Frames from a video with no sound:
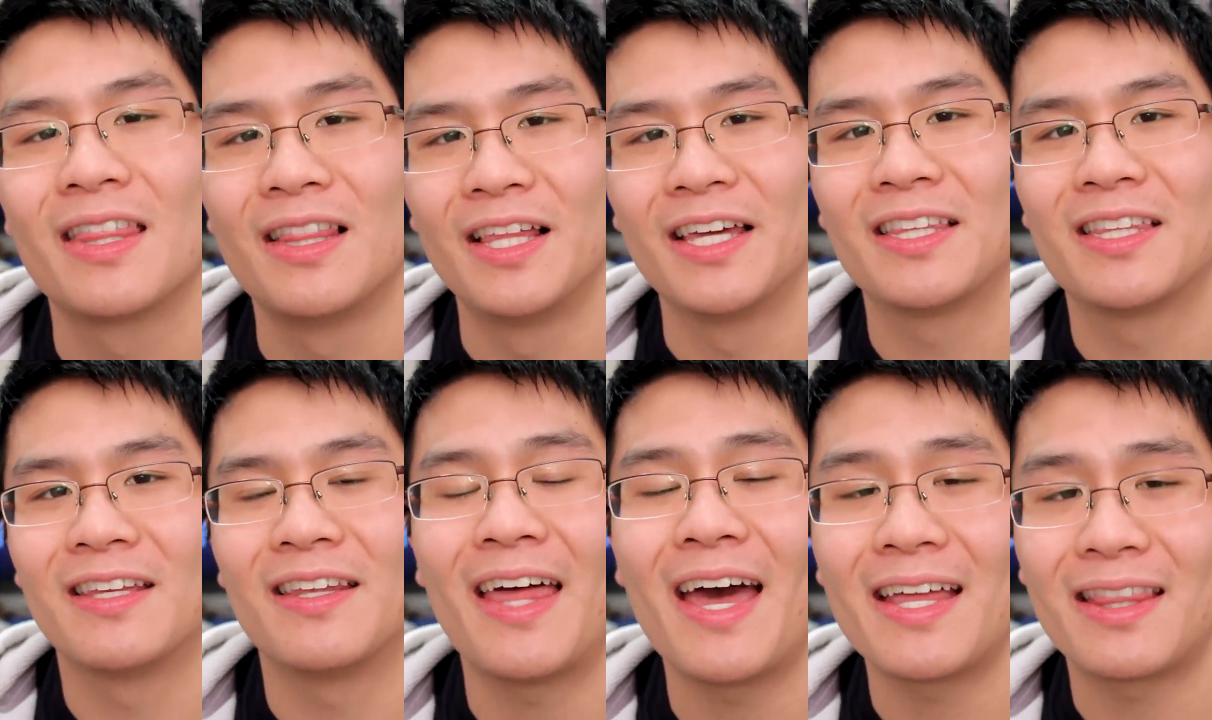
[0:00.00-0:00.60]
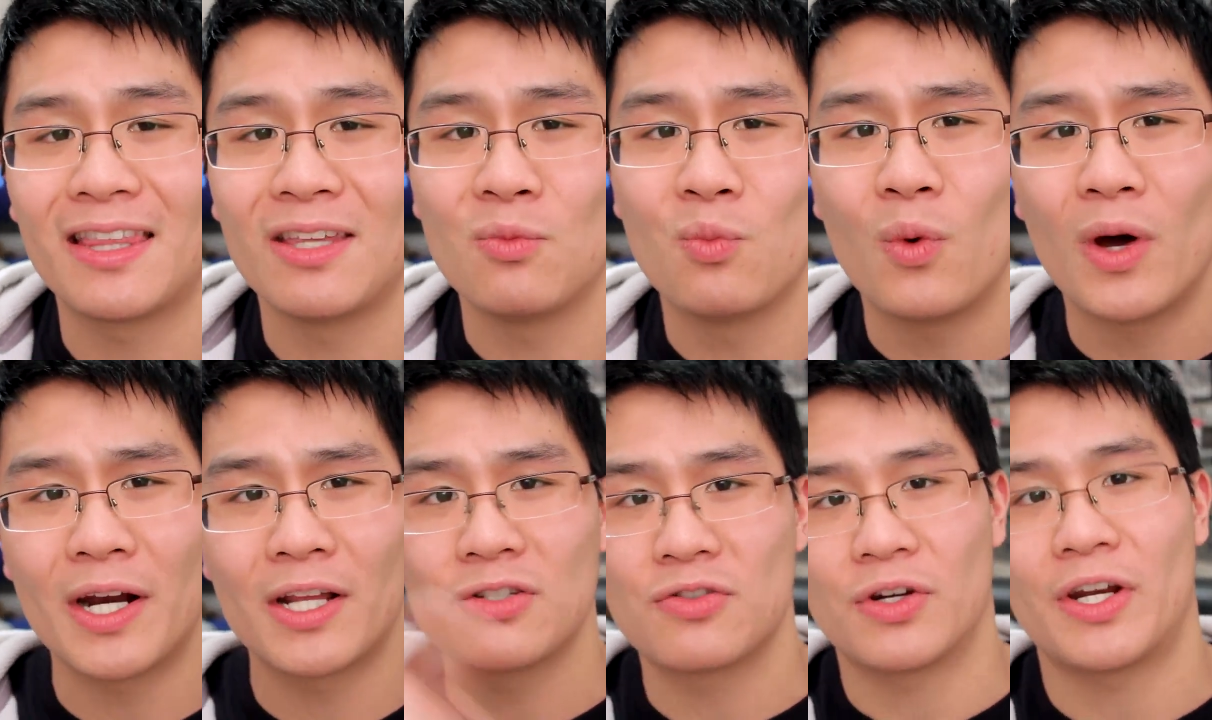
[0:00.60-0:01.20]
The link to that, the
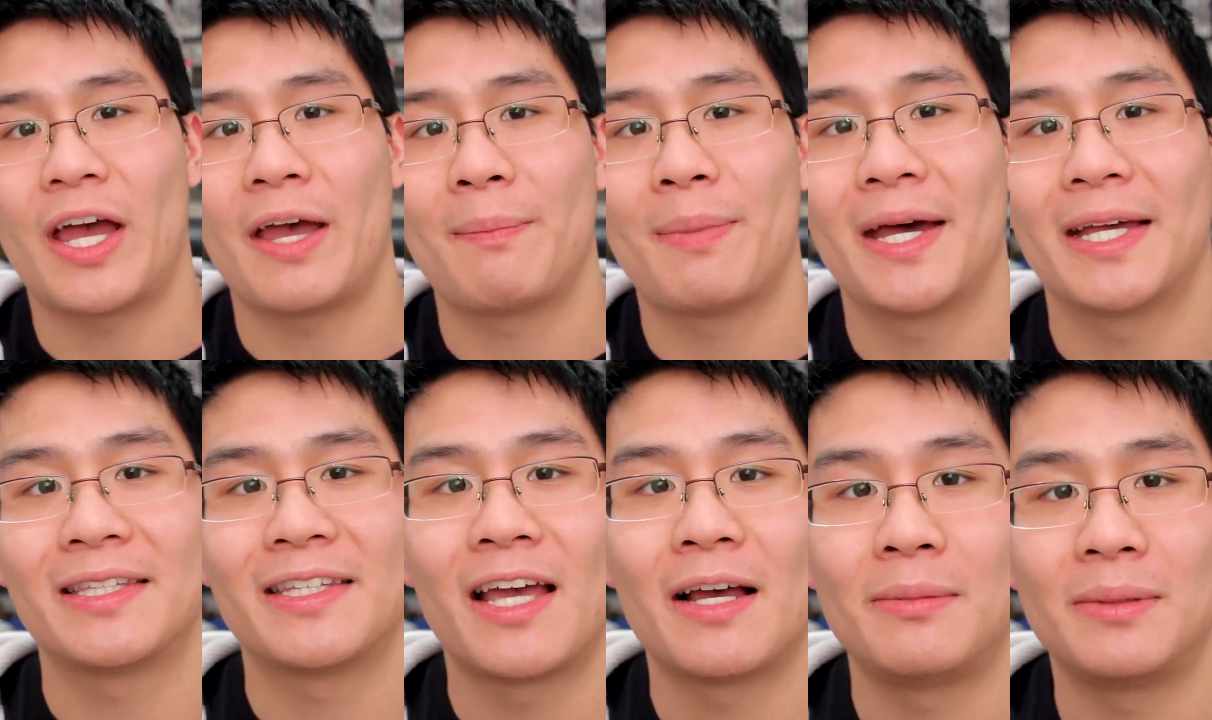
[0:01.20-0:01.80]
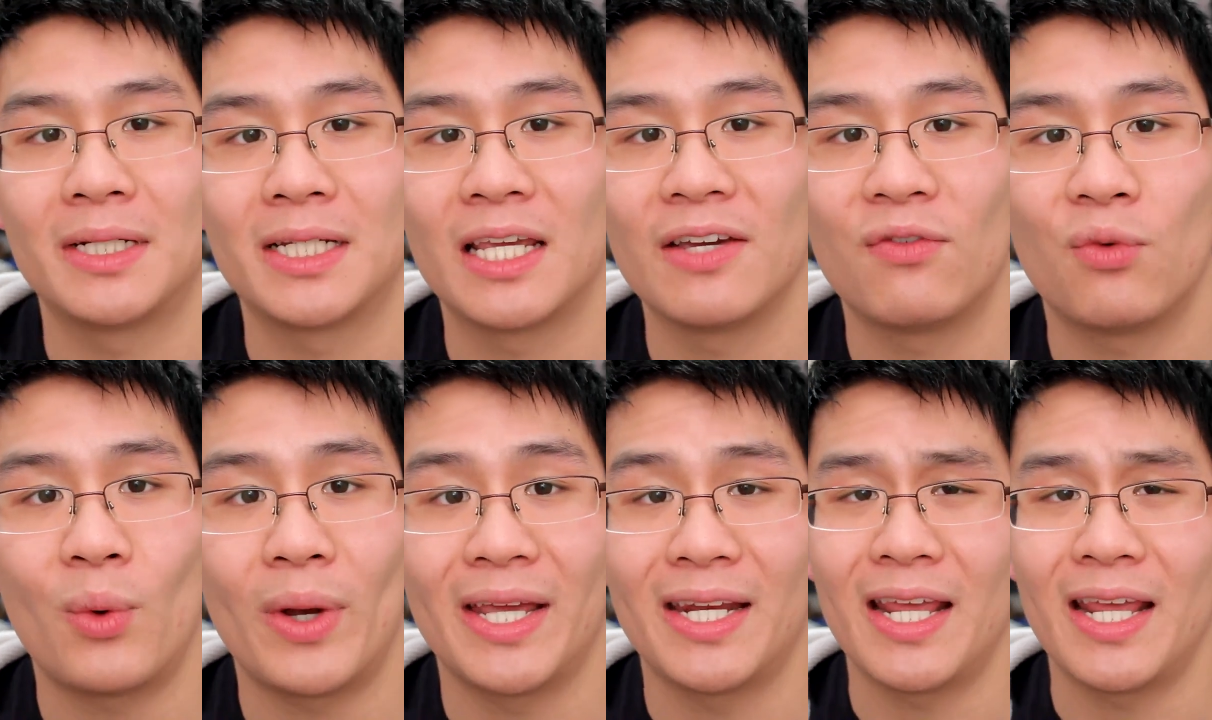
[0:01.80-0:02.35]
100 iPad tablet giveaway,